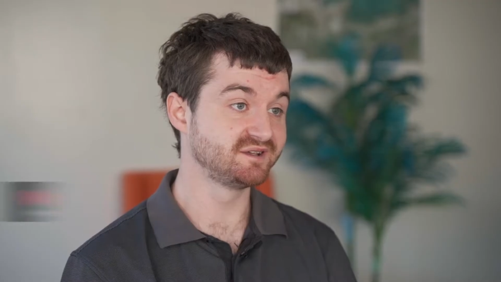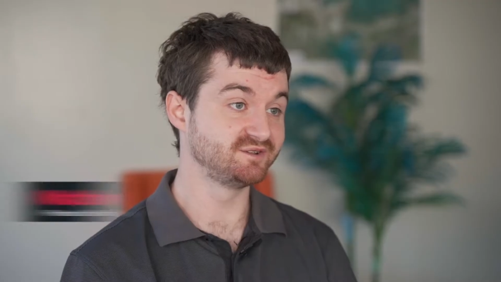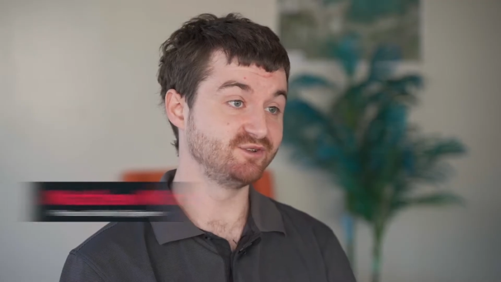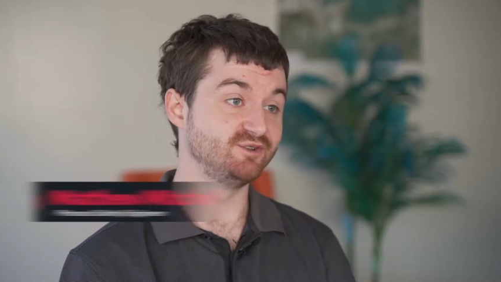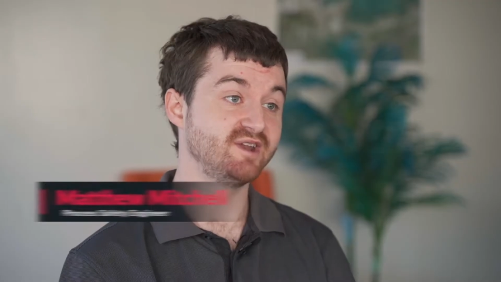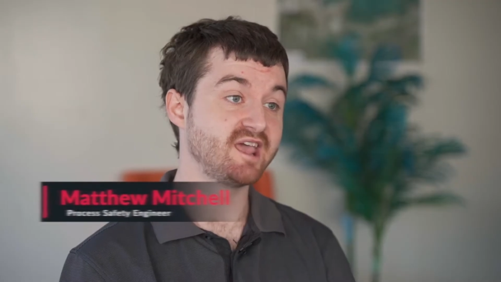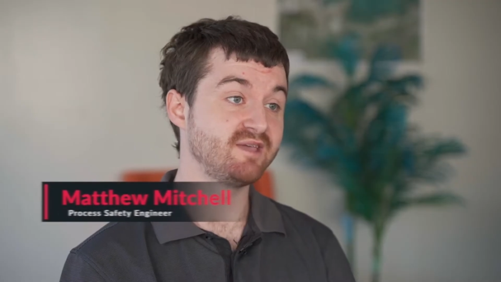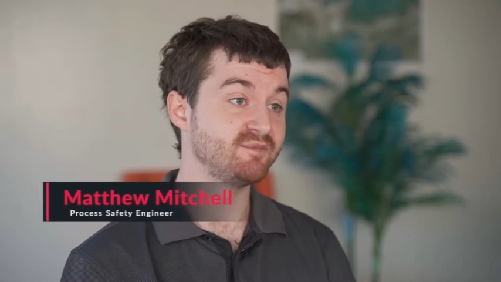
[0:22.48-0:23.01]
you
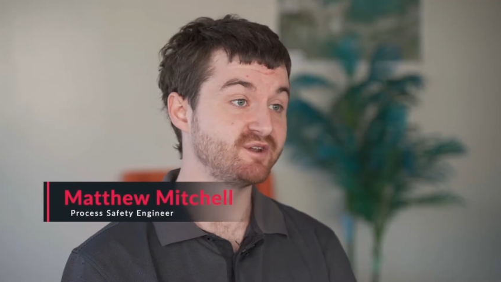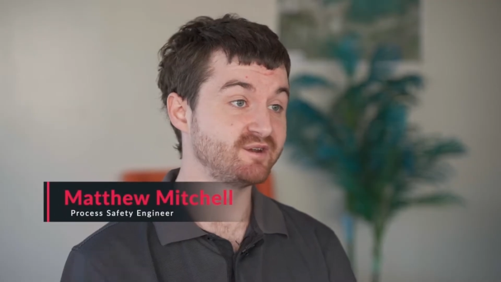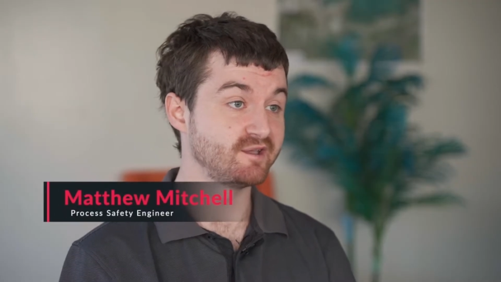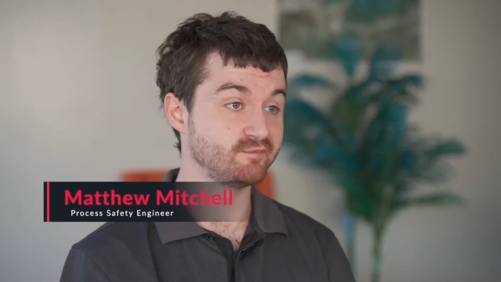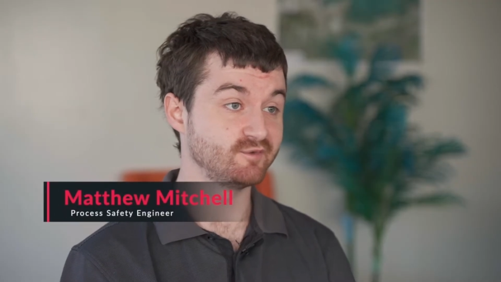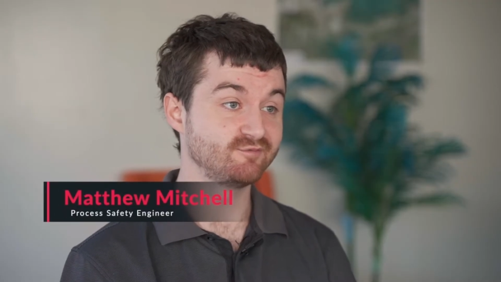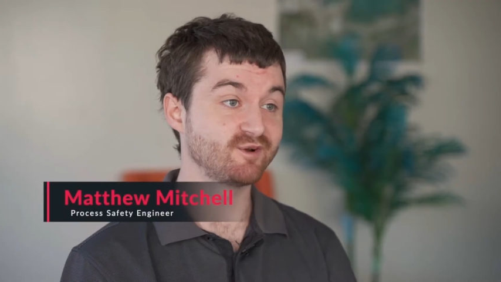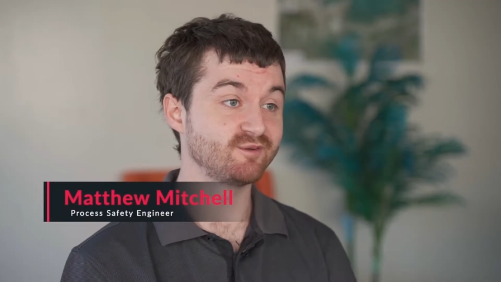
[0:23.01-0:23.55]
name it, and
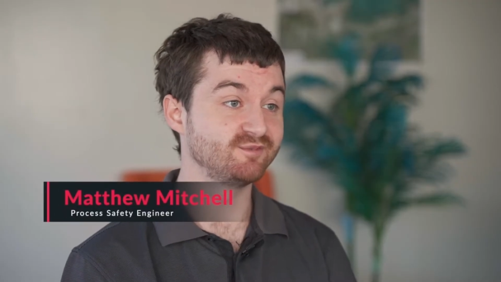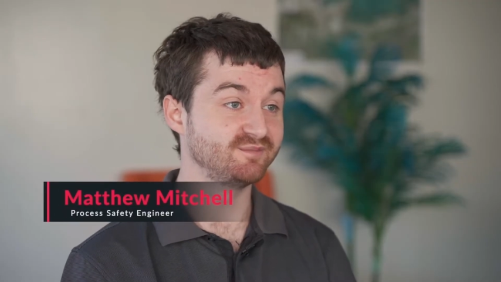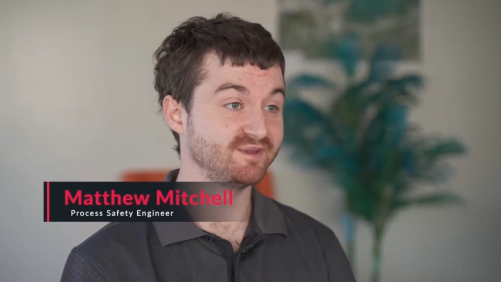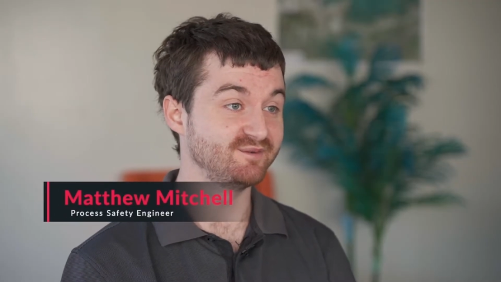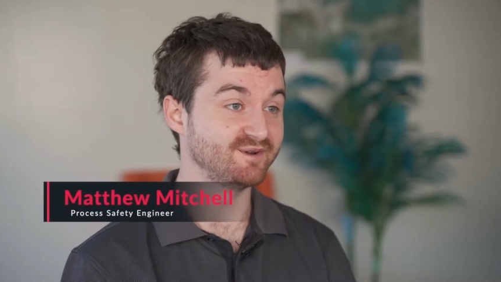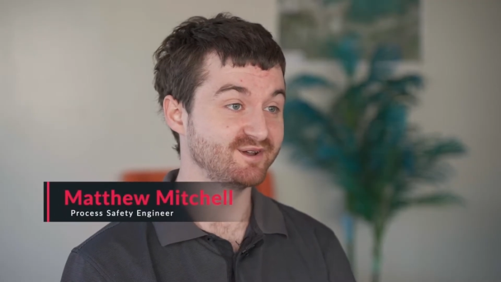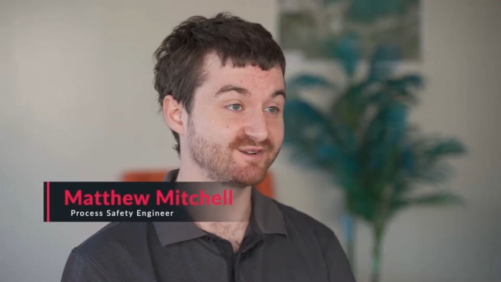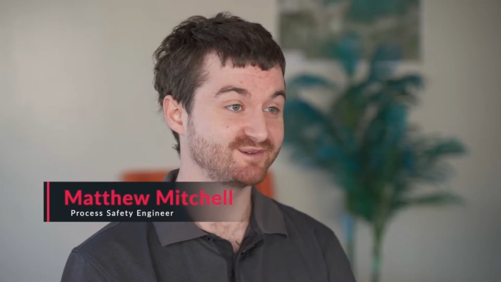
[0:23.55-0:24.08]
we've probably
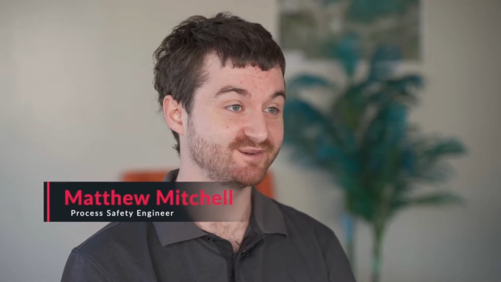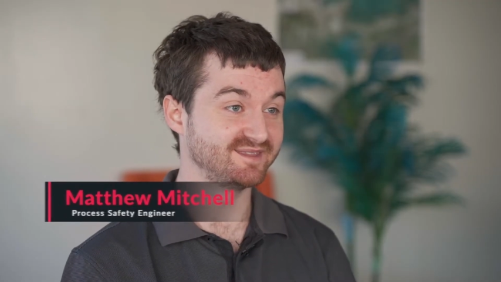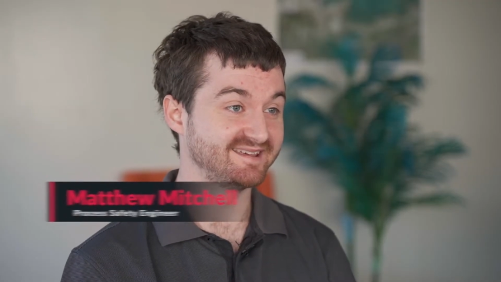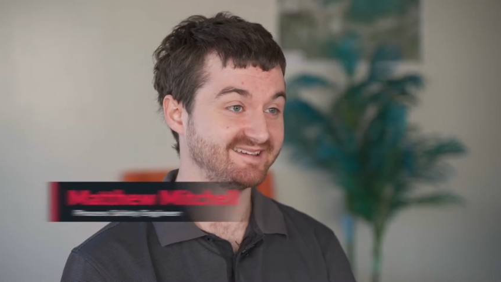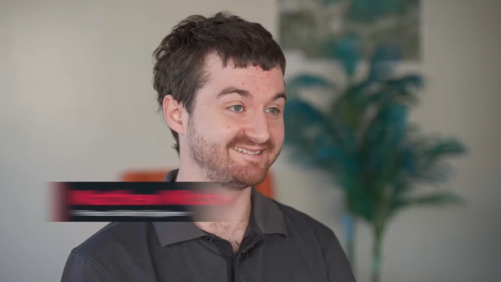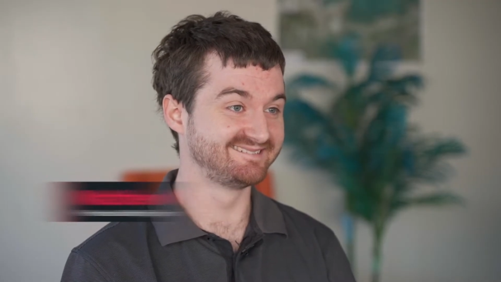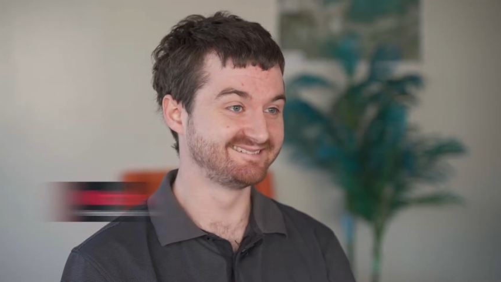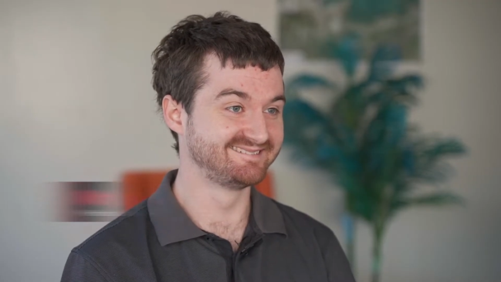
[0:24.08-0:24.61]
worked with it.